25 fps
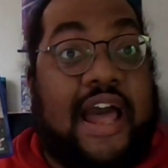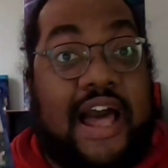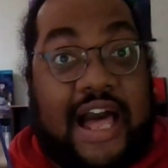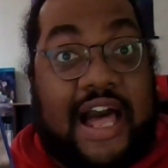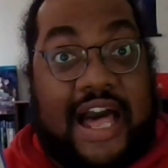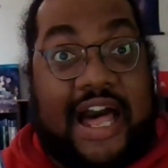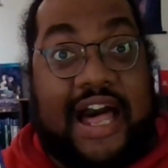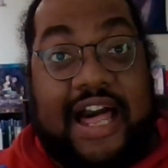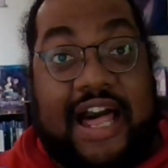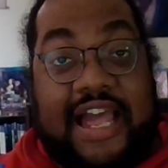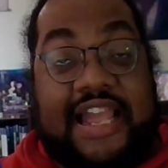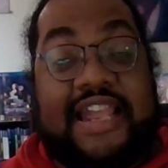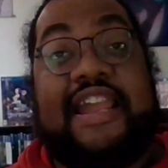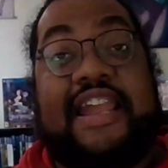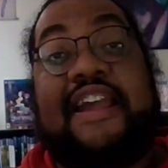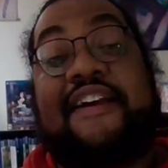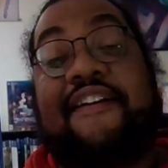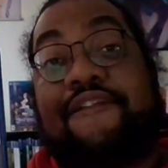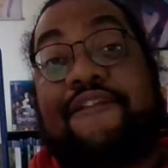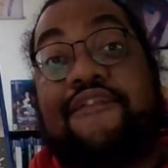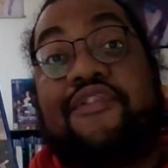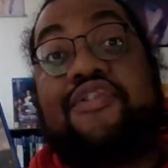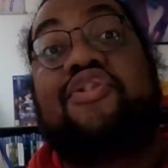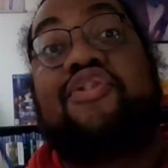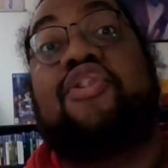I
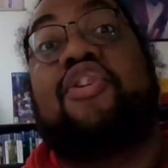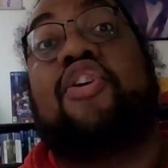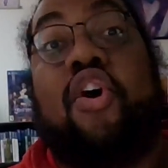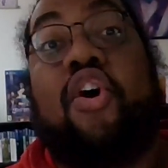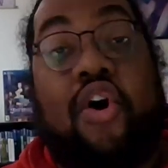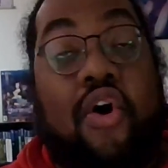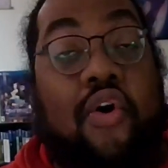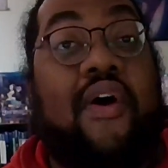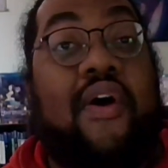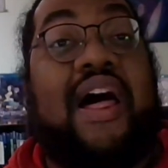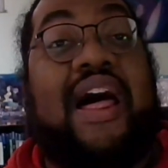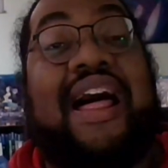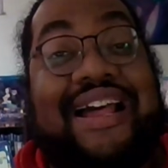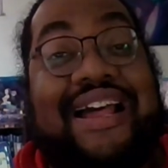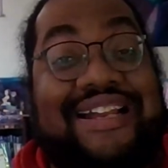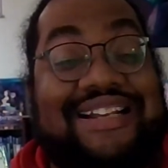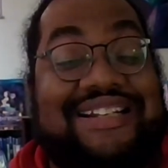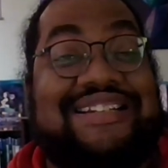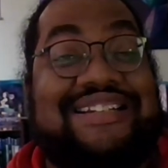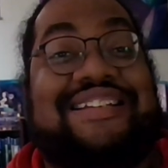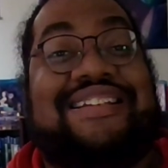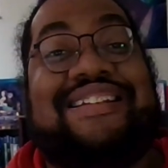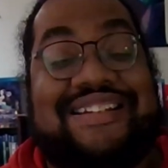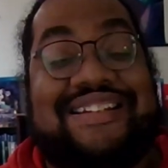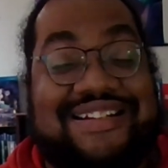have no
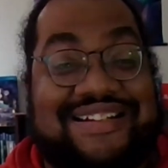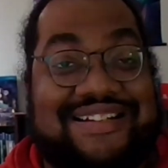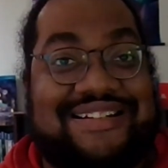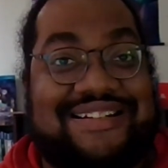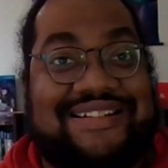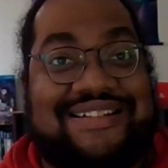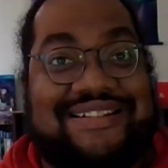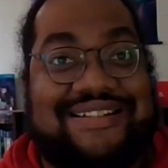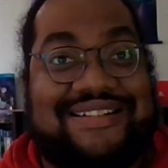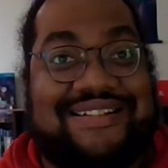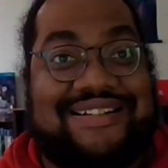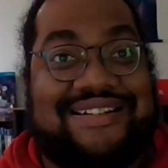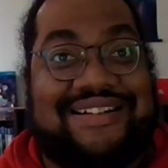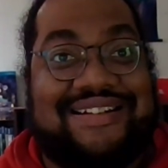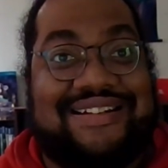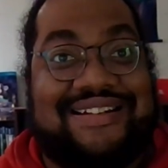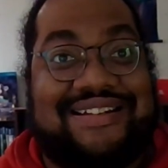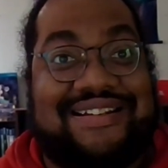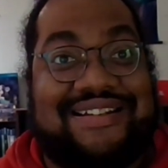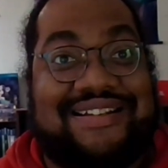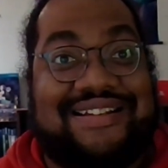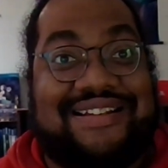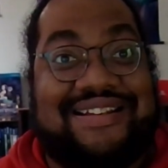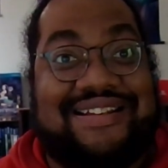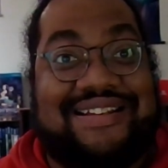idea
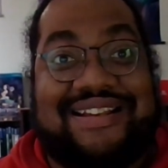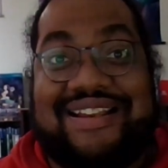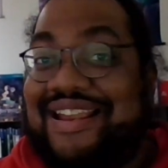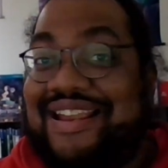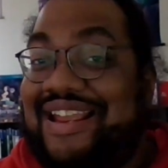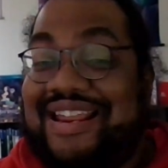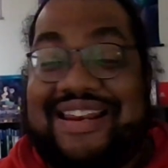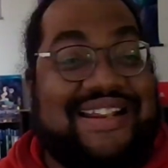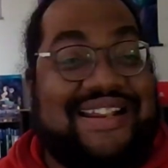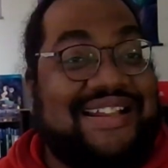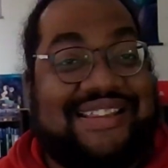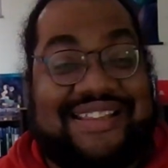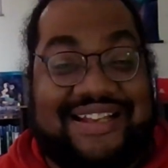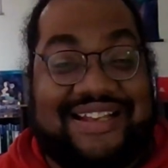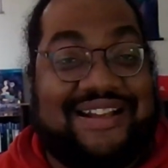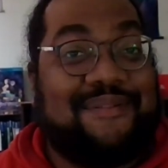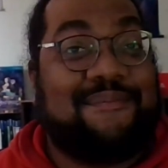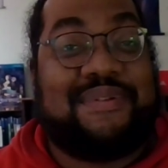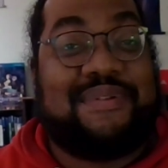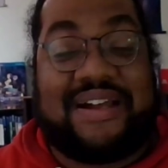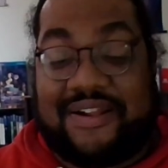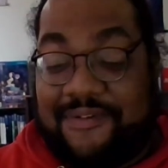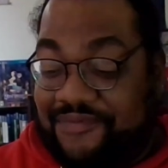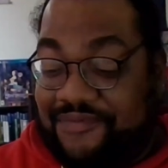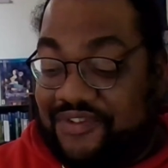anything
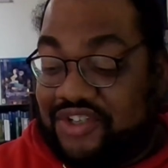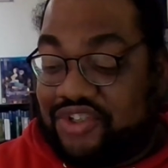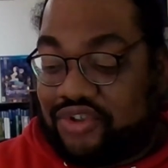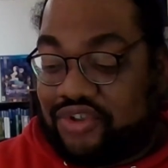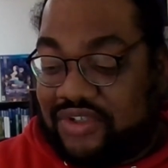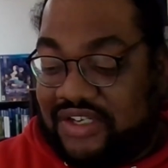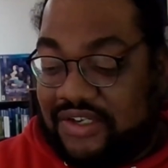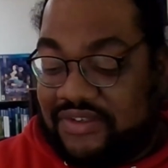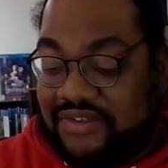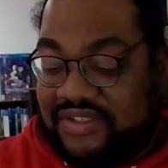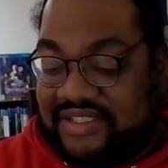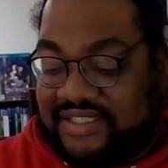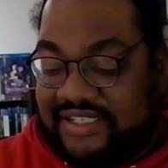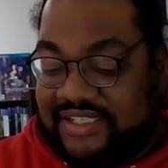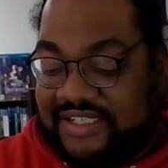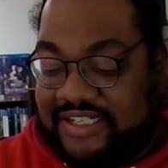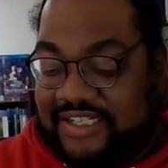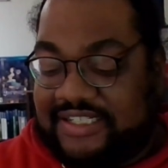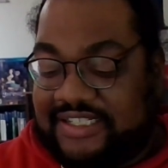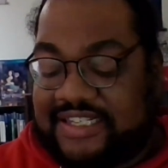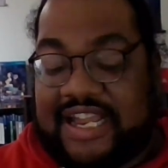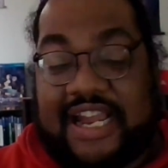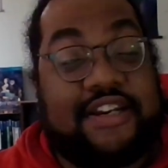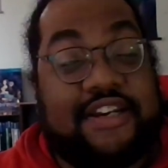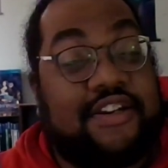about the Trail
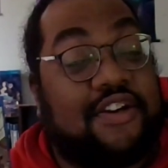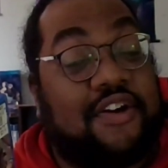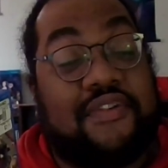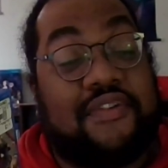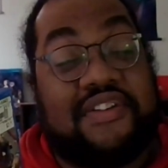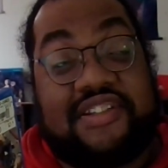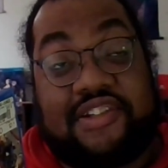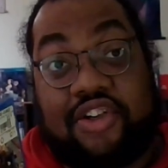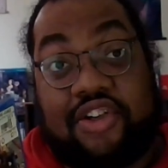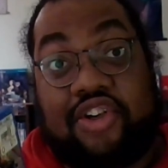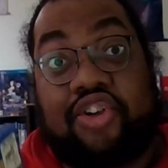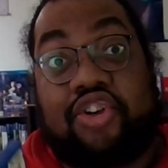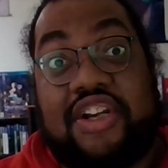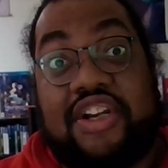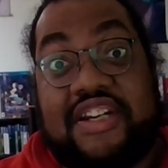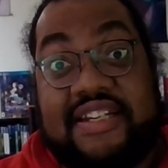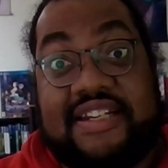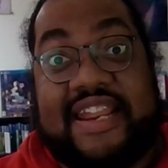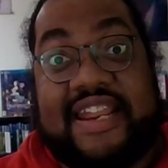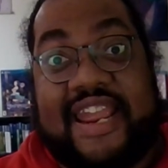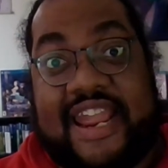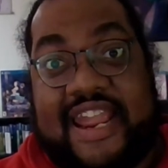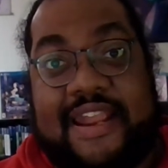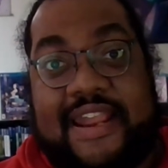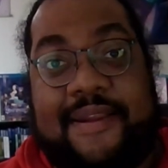series. I know it's a good
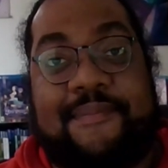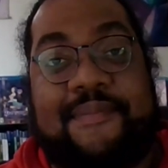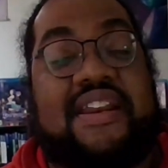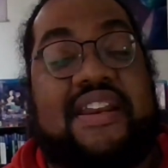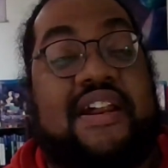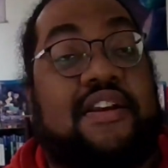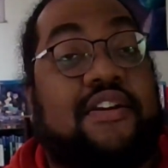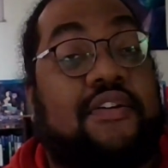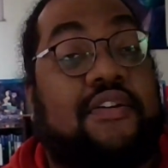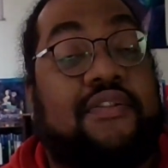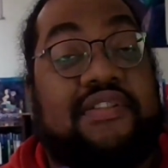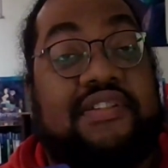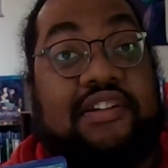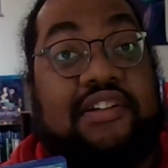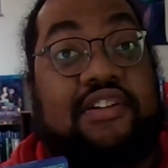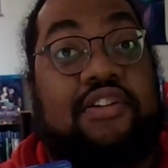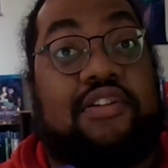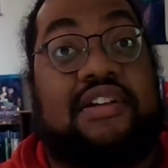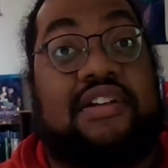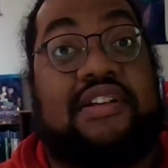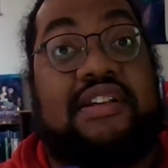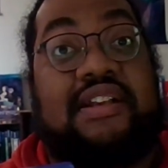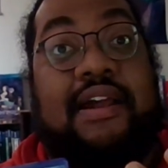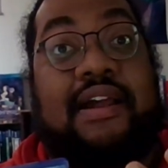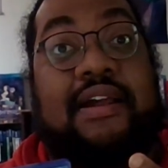game, and I know it's a
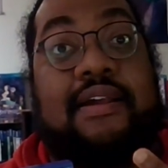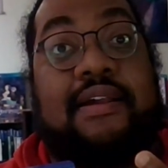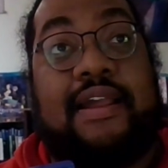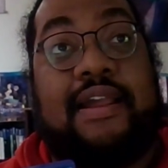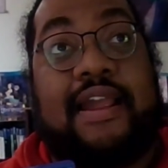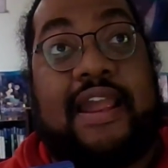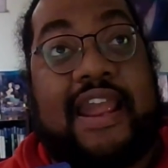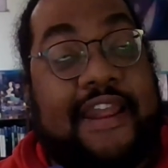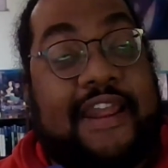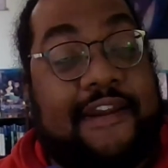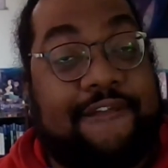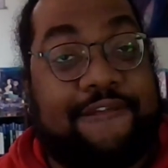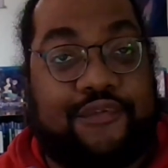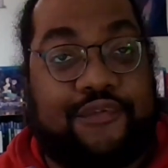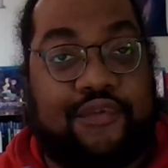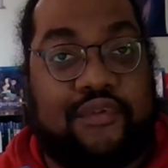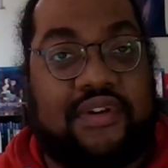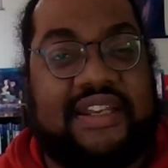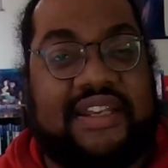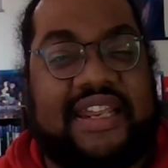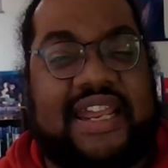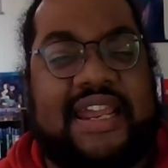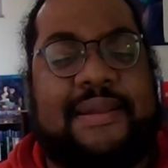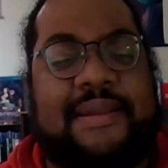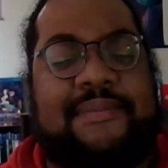good handful
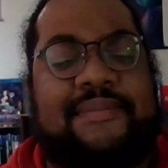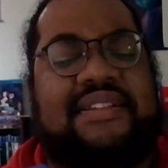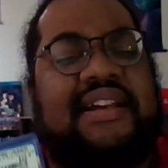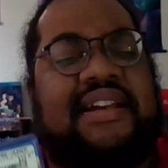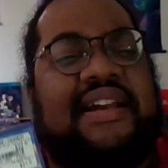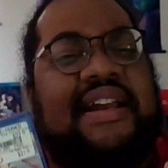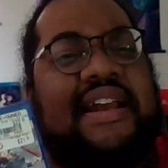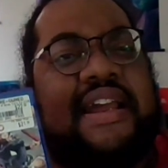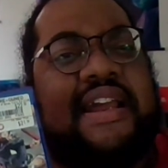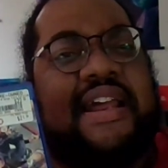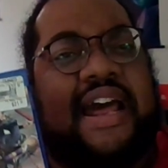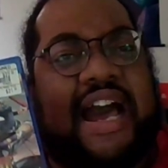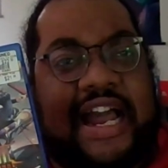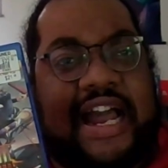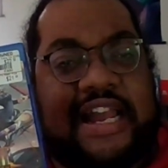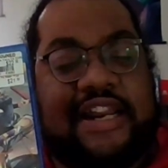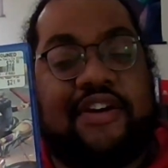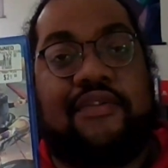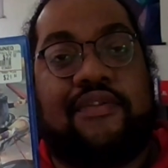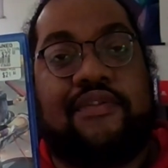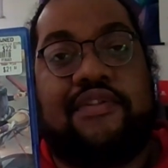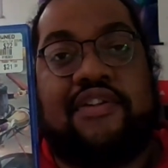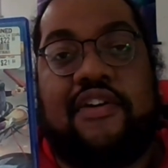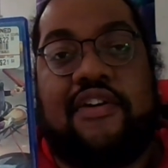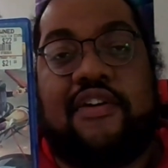of games. I
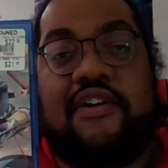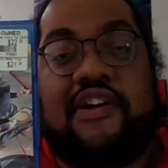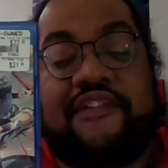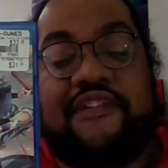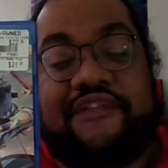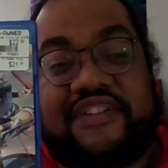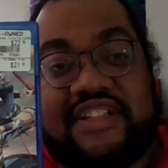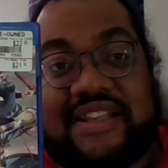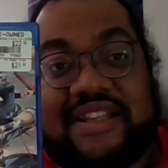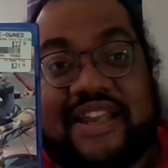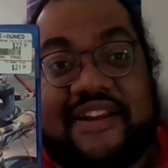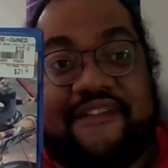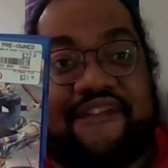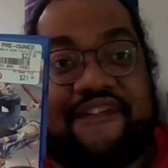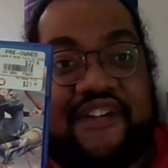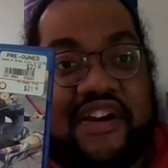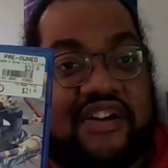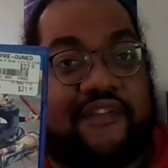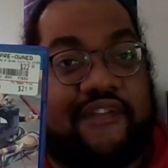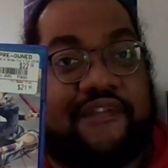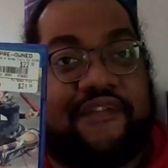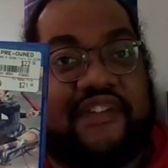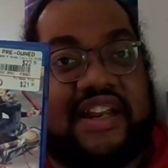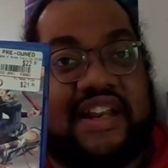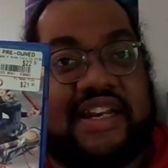don't know if it's like
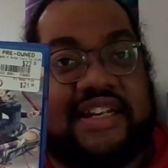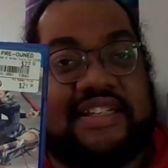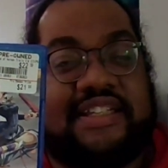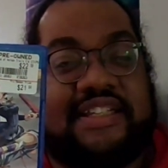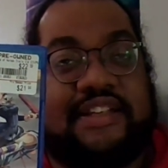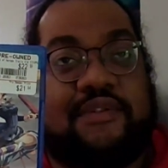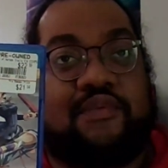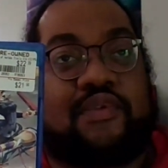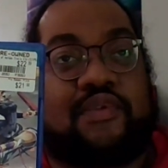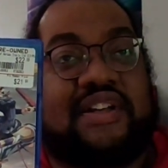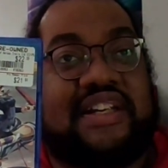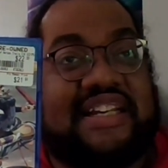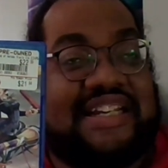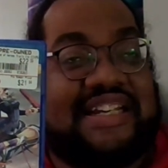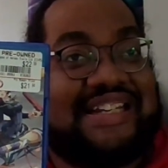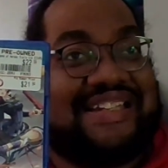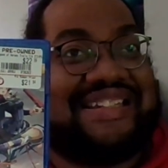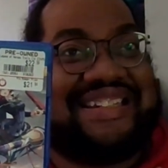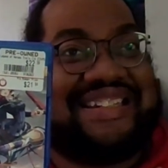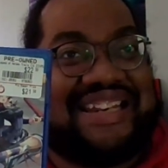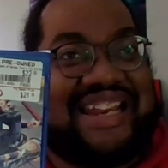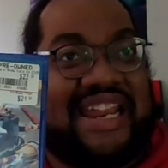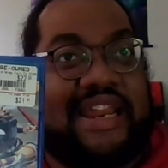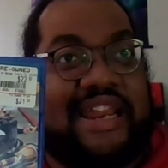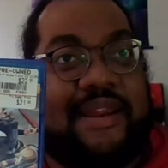Final Fantasy where
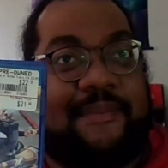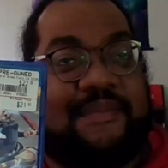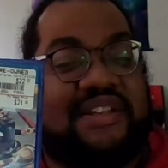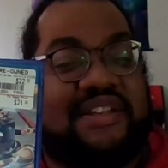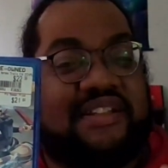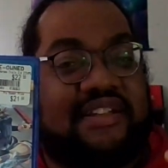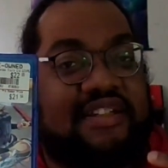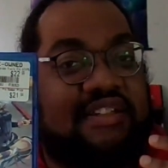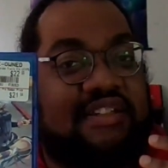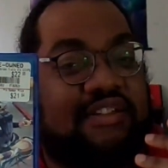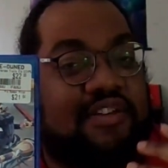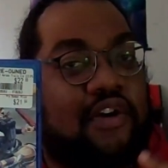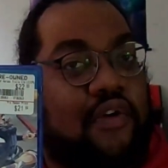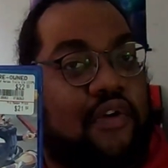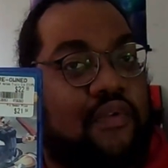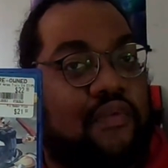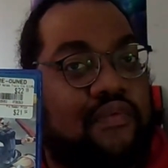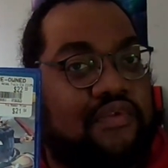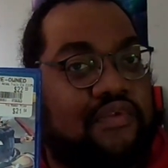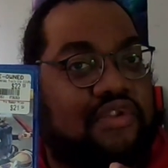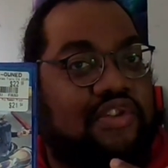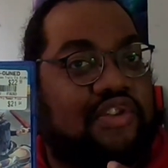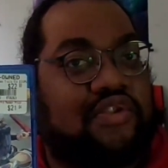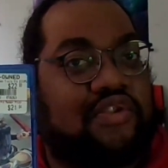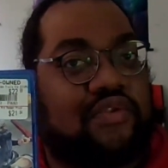each game is its
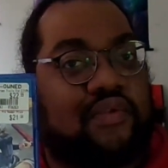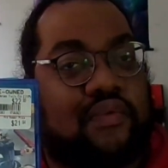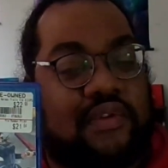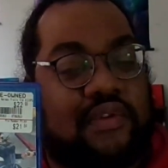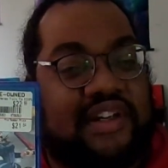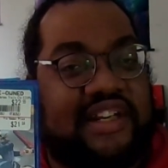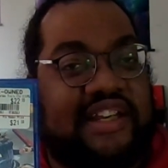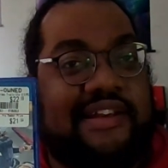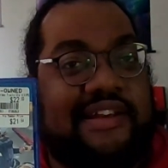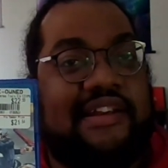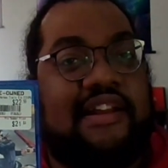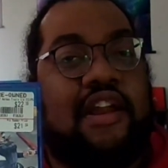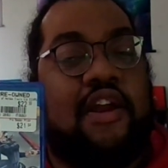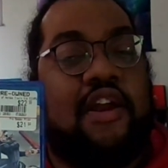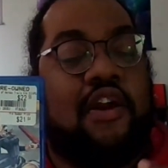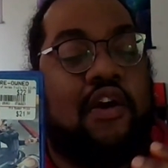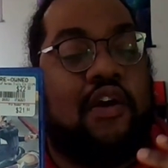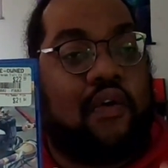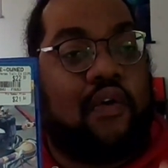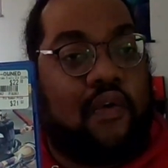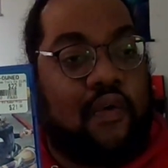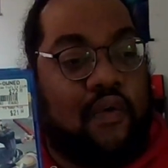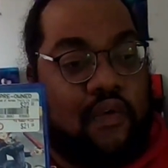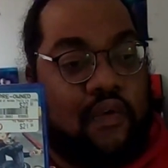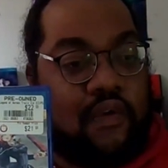own story,
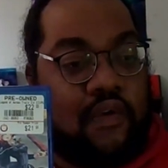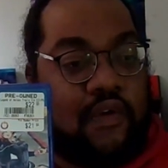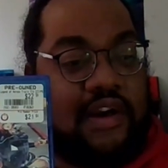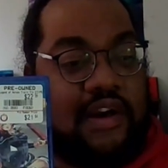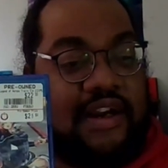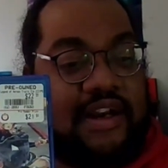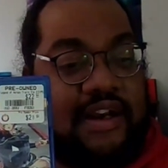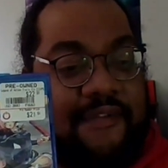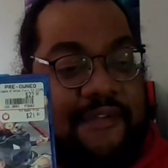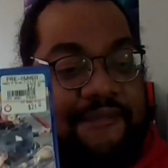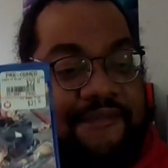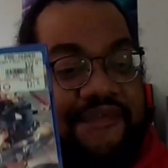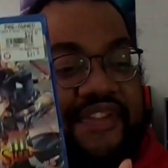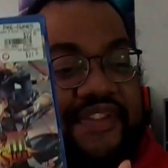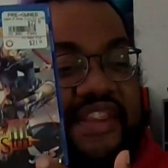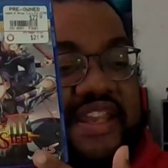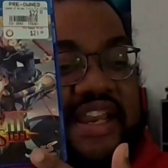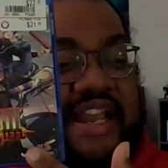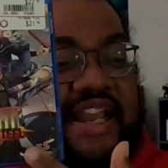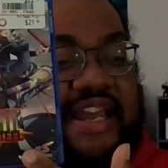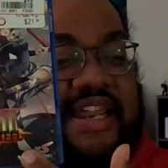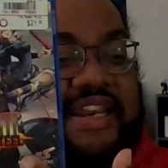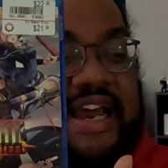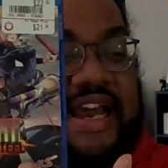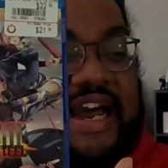or
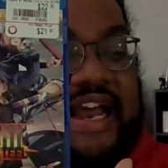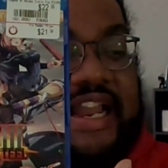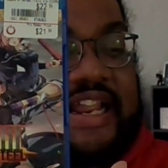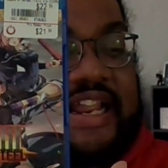that I